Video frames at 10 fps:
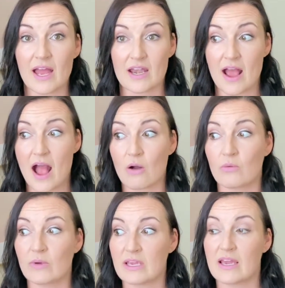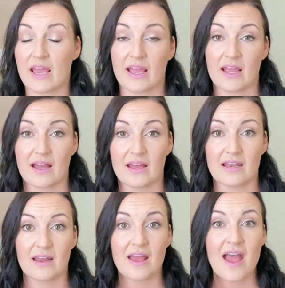and how we can
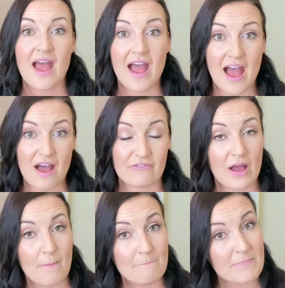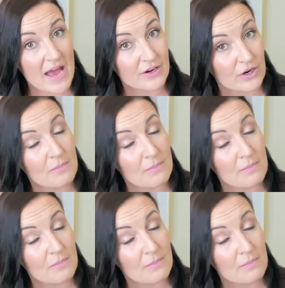have a better